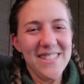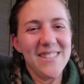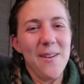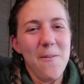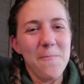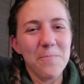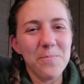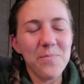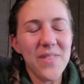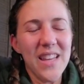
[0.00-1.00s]
So
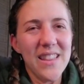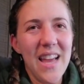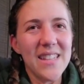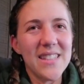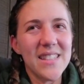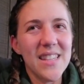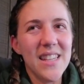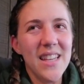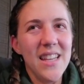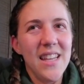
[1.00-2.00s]
that's
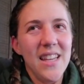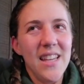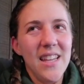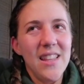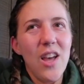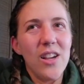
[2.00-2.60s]
the